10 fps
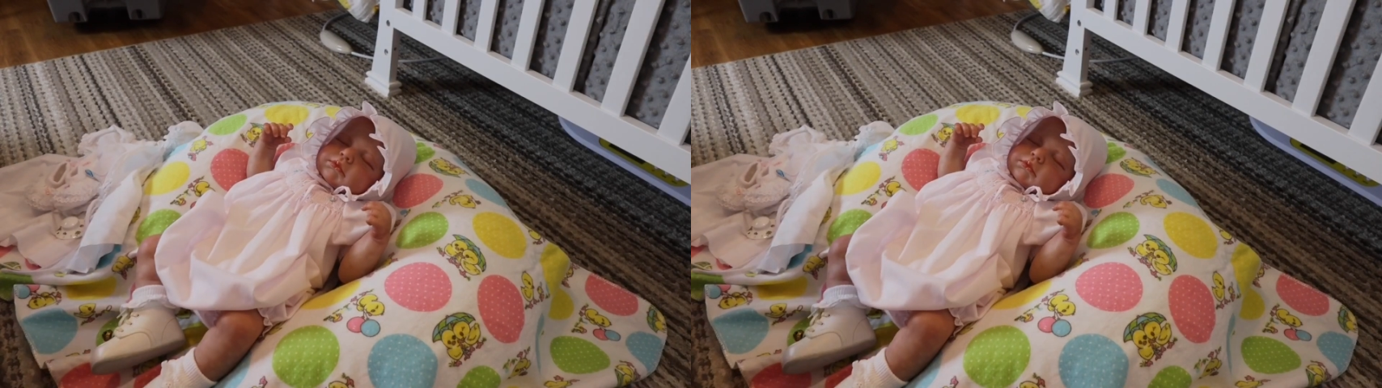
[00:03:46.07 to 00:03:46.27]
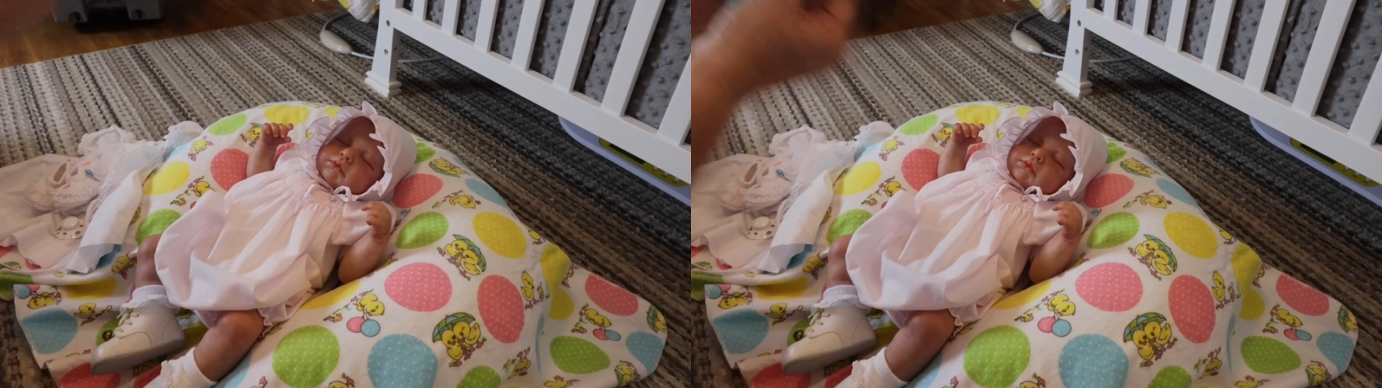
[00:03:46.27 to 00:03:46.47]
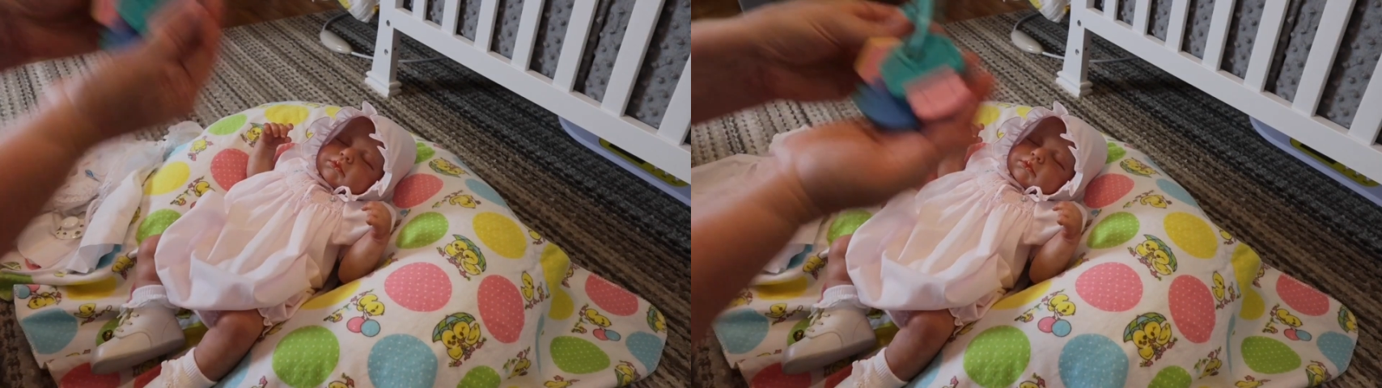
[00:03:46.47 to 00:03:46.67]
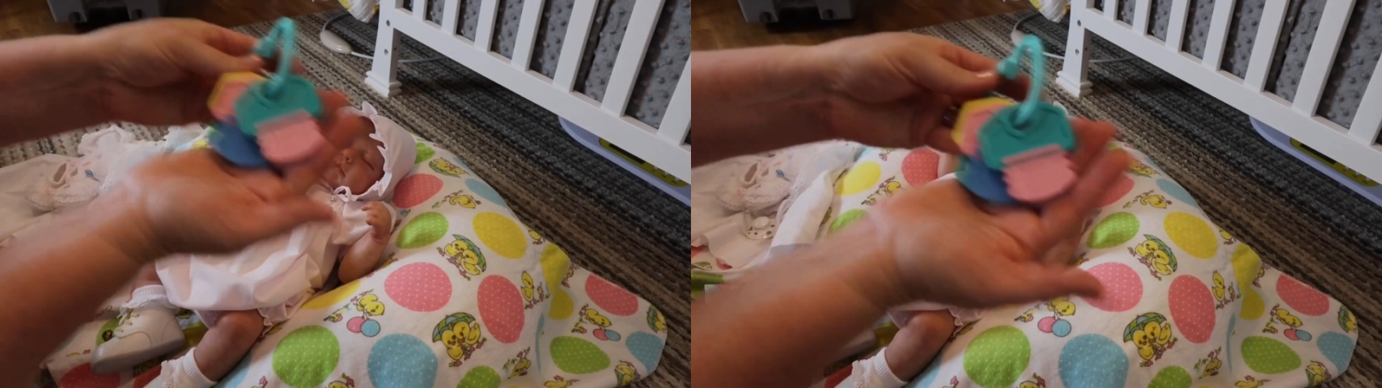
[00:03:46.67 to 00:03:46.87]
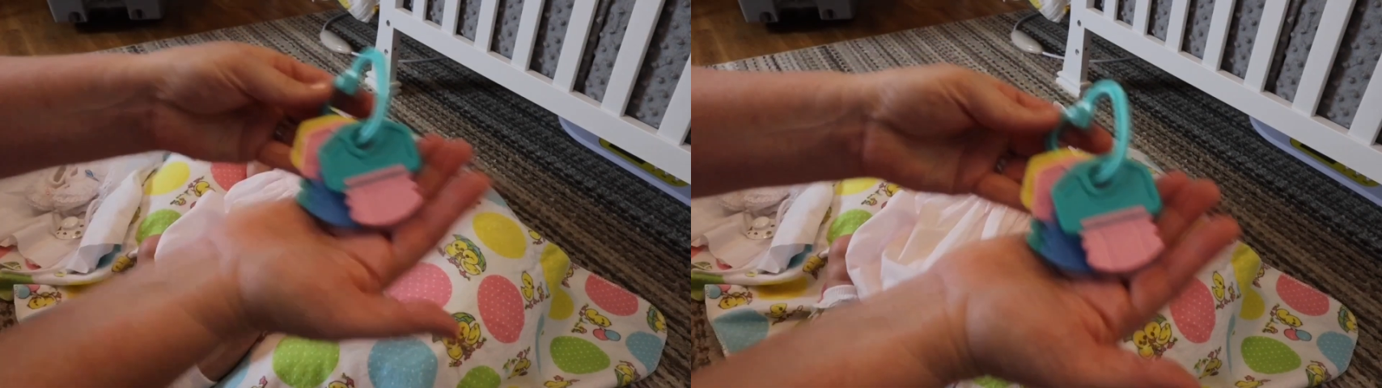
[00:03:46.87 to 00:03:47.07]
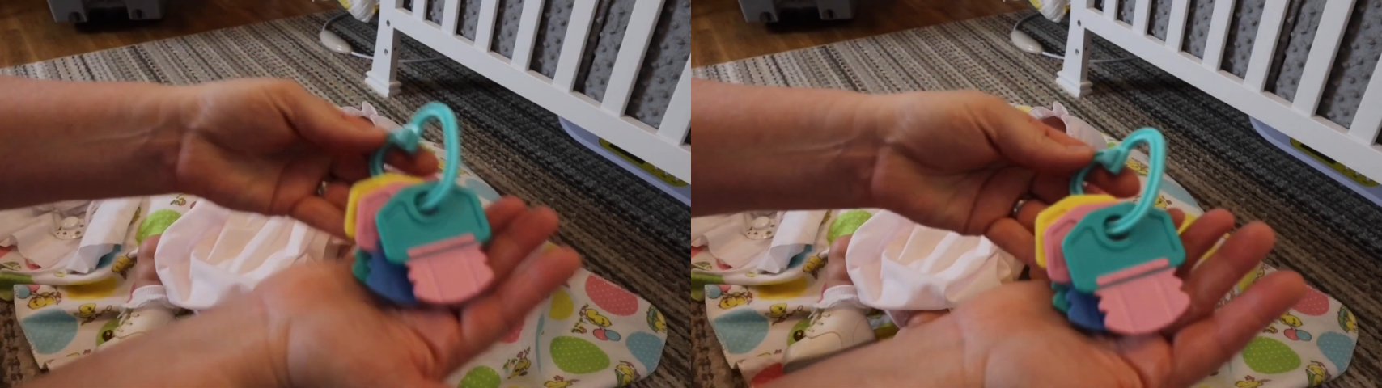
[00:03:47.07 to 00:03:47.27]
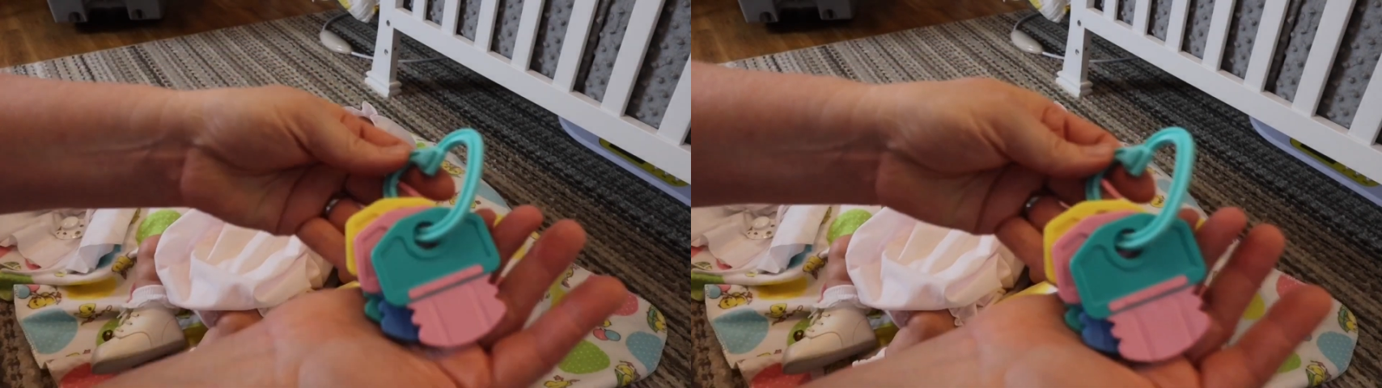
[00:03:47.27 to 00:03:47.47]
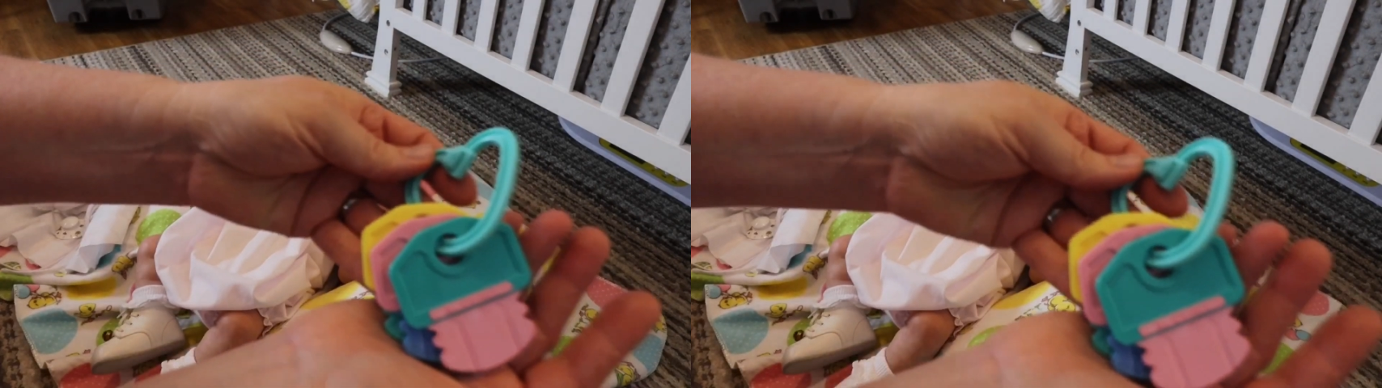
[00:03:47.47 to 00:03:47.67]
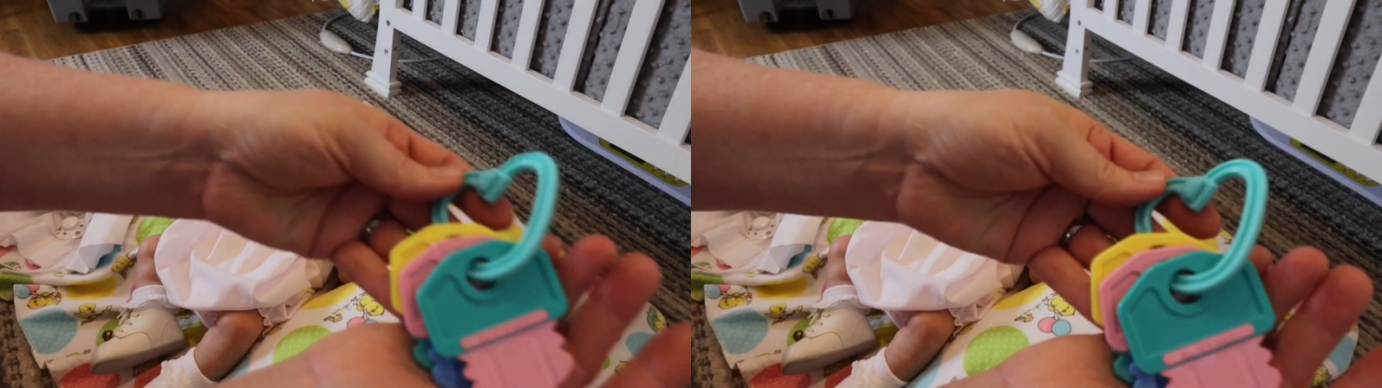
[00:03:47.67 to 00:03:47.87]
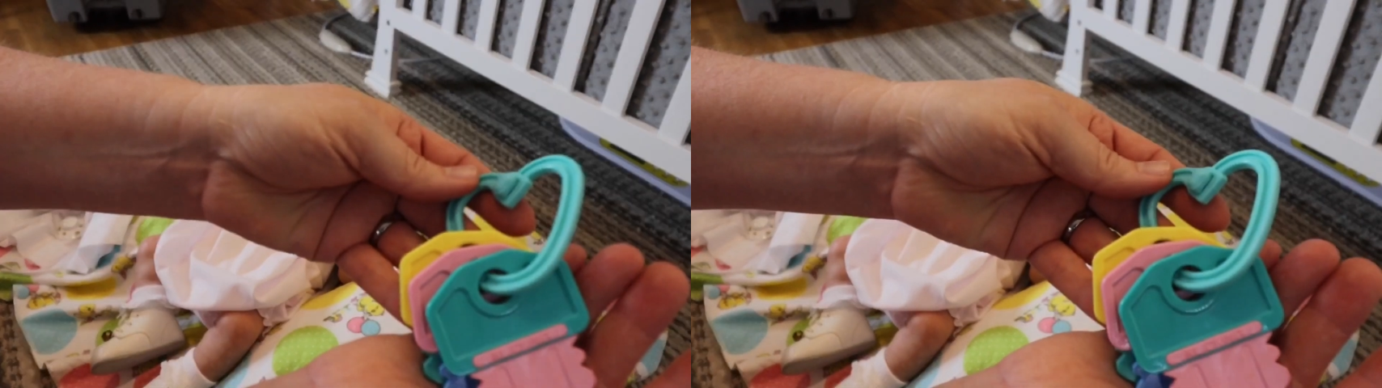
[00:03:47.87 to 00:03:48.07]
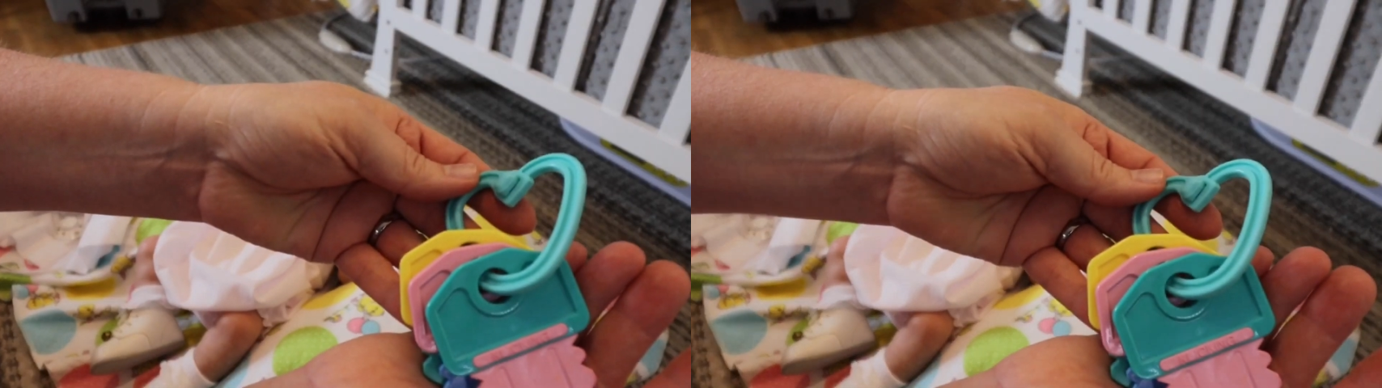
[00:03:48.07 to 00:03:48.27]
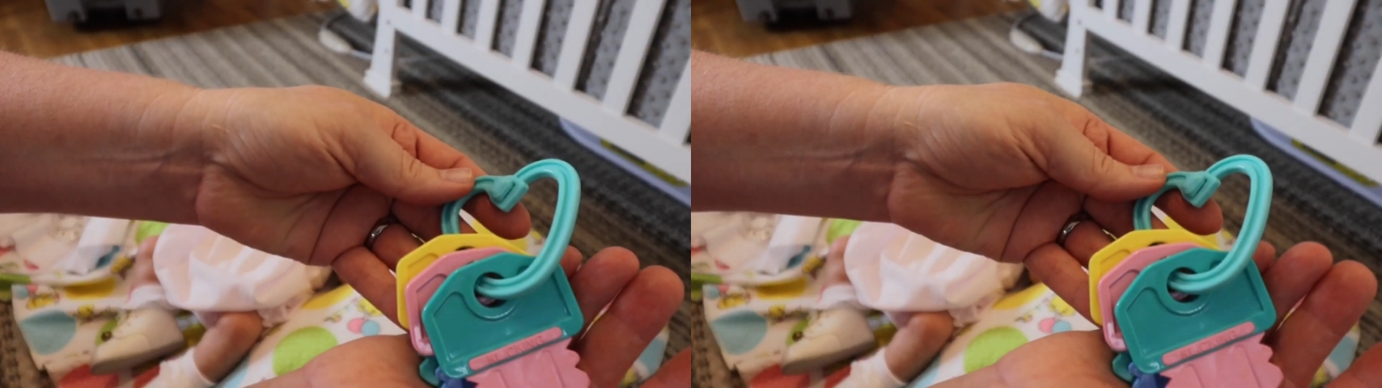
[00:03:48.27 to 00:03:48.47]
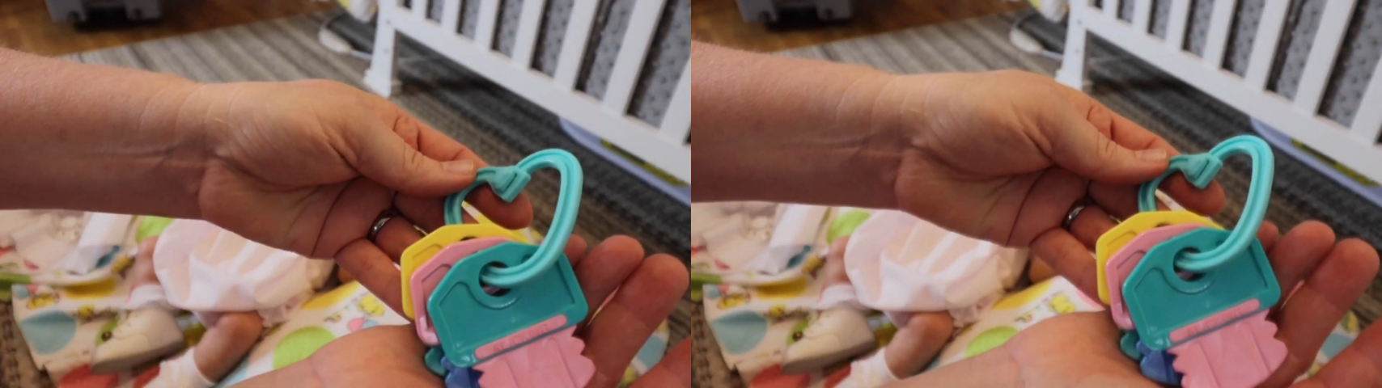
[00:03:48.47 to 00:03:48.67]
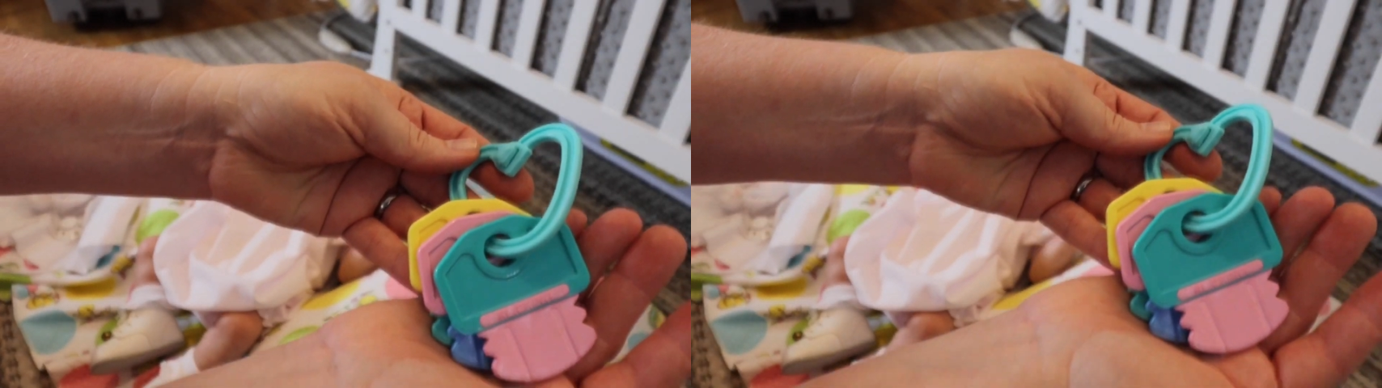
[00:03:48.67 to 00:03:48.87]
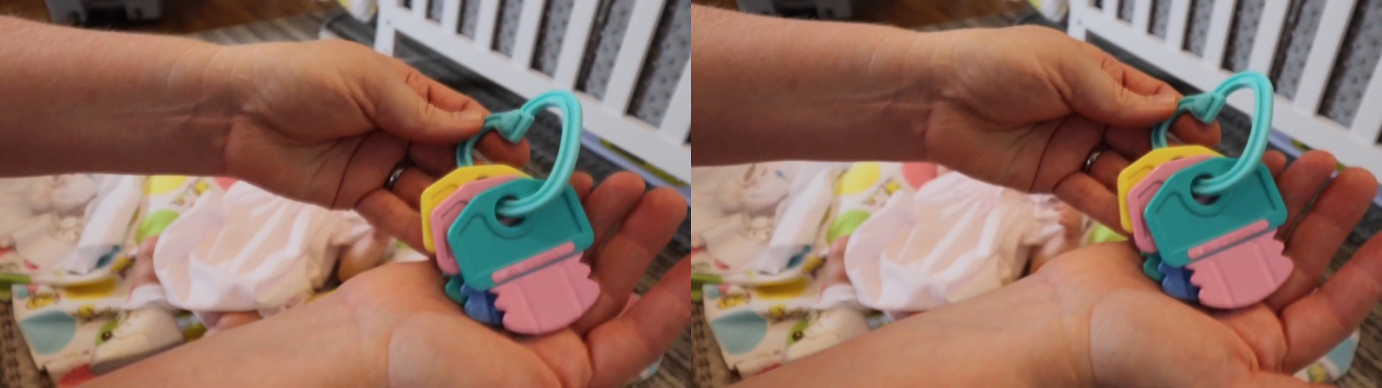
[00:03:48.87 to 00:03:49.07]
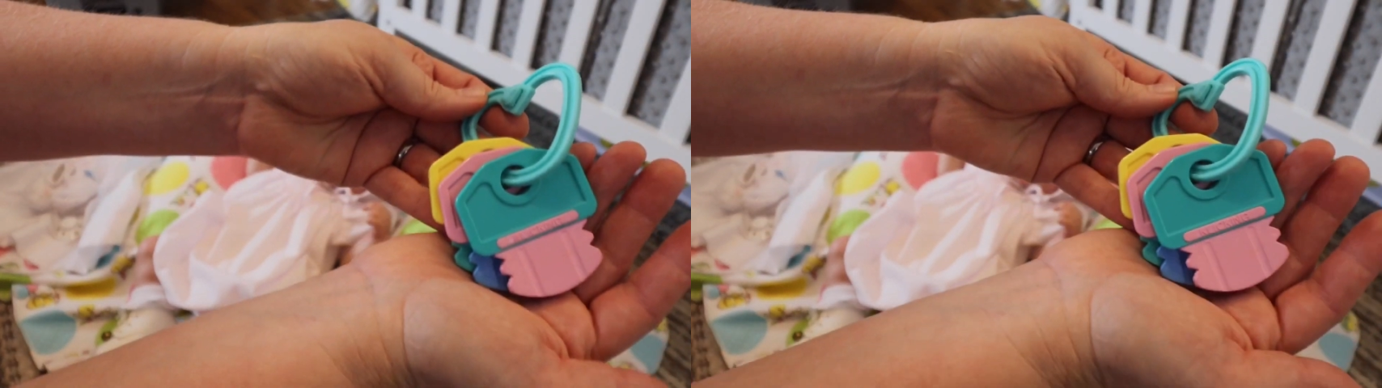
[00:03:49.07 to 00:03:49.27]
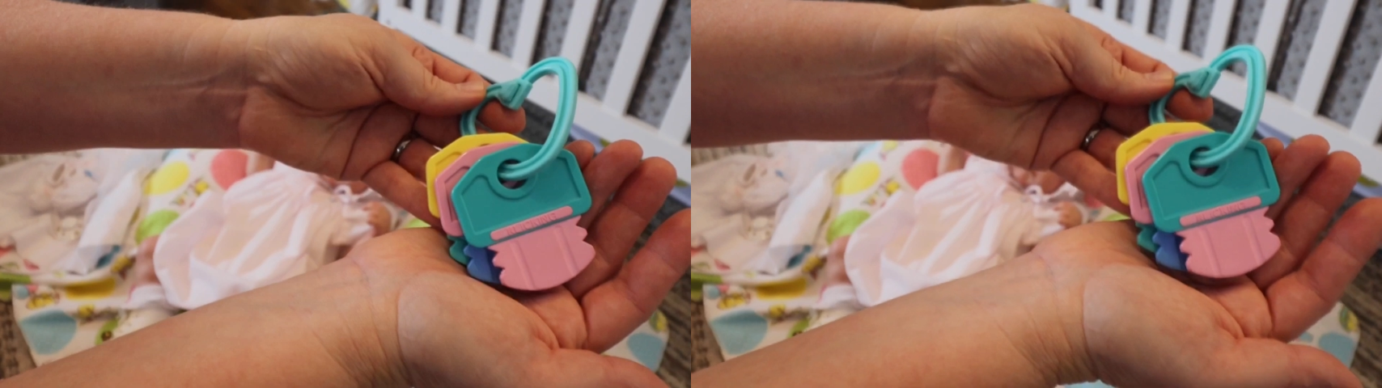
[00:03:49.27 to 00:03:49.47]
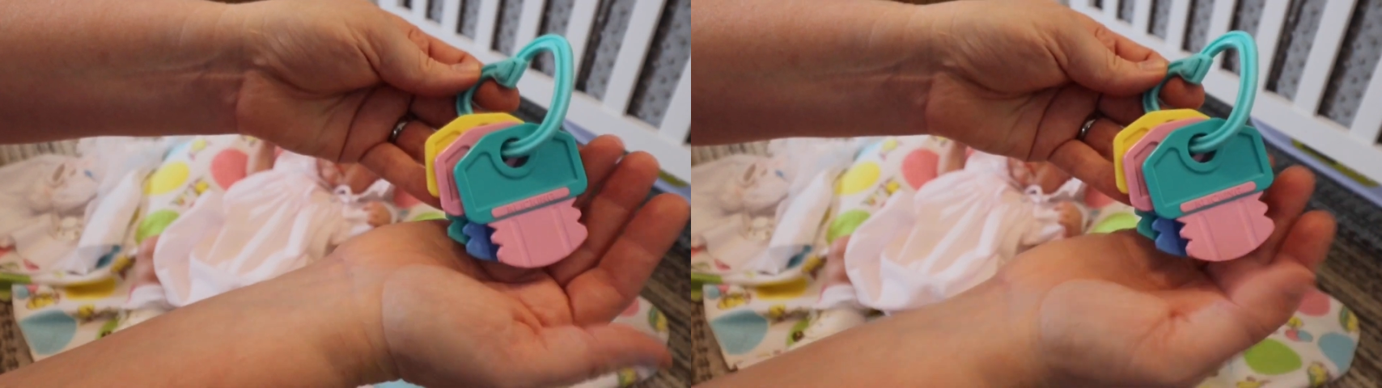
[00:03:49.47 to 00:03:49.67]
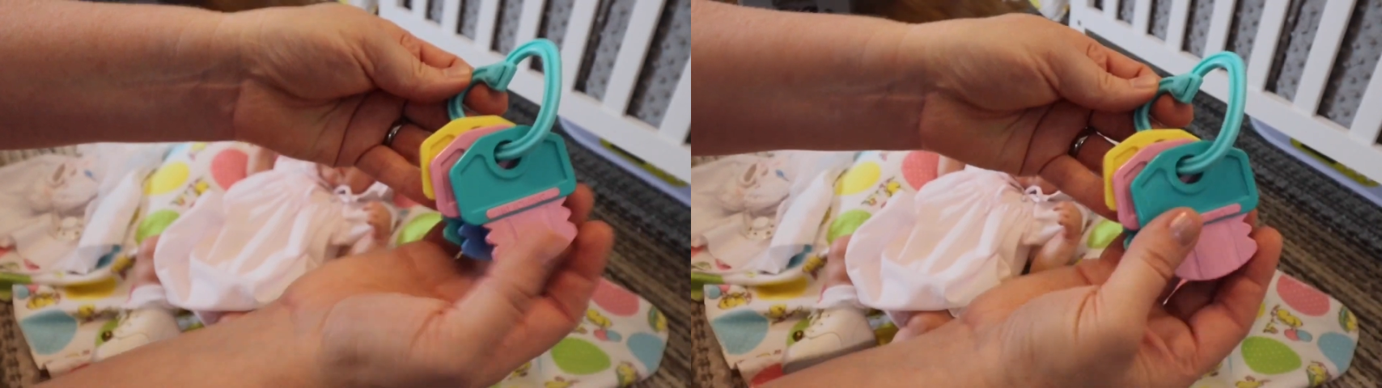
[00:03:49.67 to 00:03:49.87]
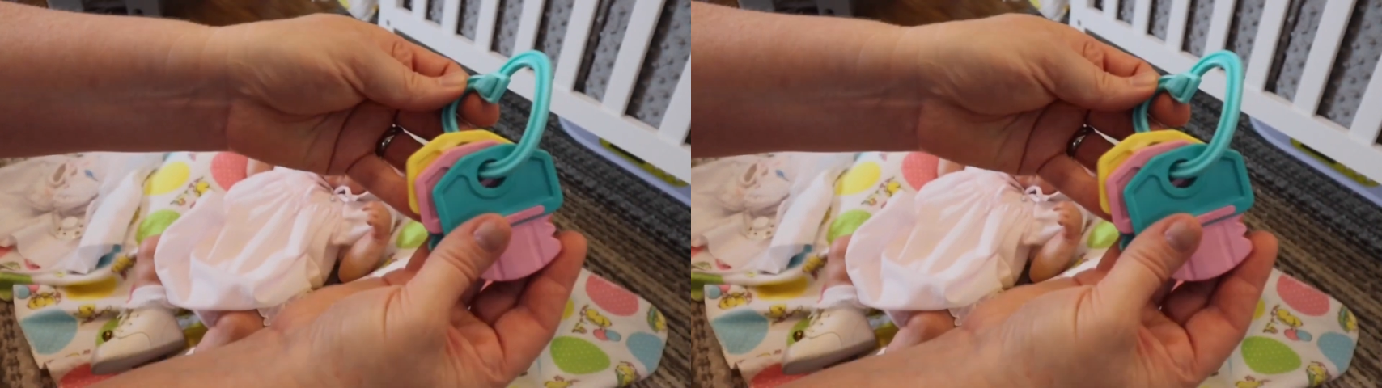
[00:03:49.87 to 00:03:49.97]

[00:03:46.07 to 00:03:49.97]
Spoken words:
(no speaker visible)